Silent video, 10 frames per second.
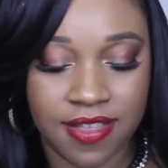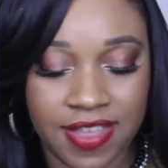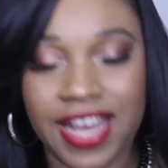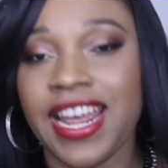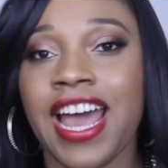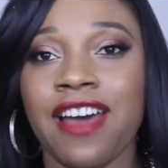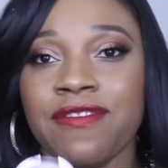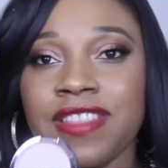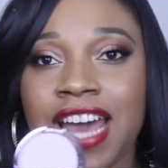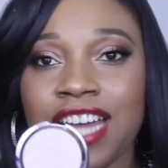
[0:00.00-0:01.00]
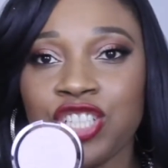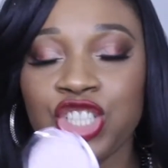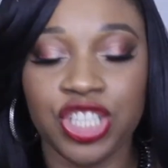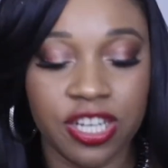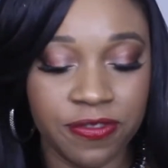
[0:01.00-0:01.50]
that have that
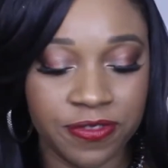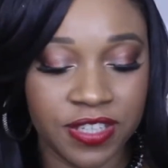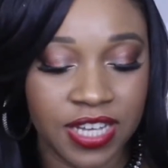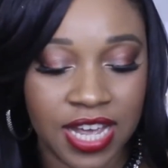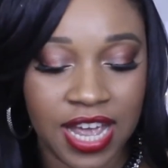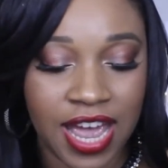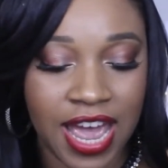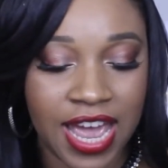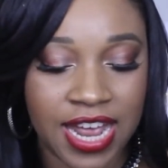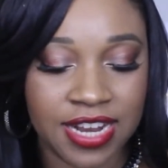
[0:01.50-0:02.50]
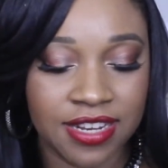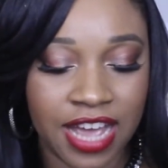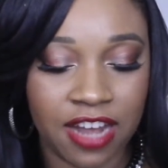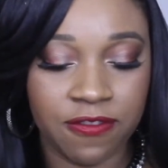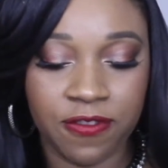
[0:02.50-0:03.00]
shift. And
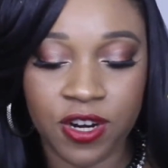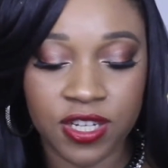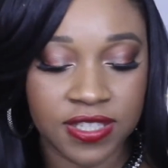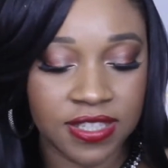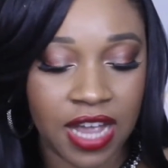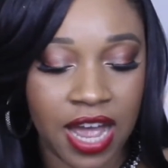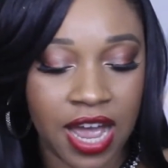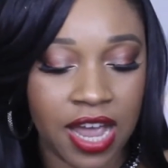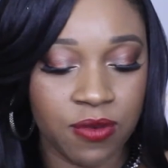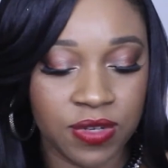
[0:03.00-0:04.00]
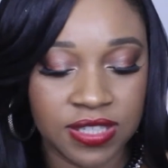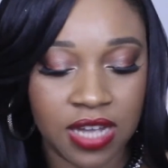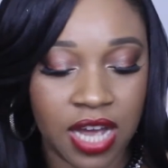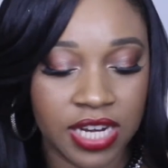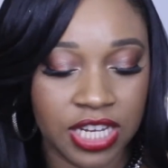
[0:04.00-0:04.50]
at first I was
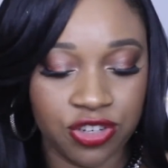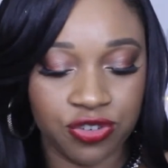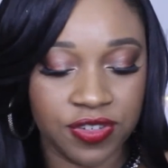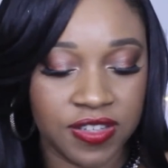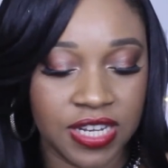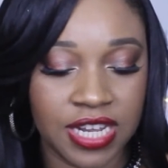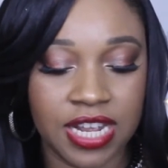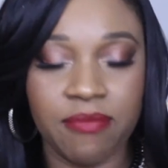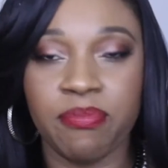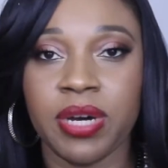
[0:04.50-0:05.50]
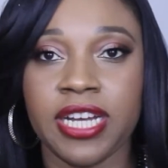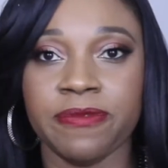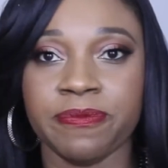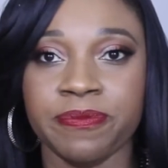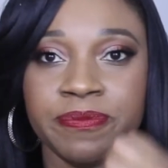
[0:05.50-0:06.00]
not interested in it, but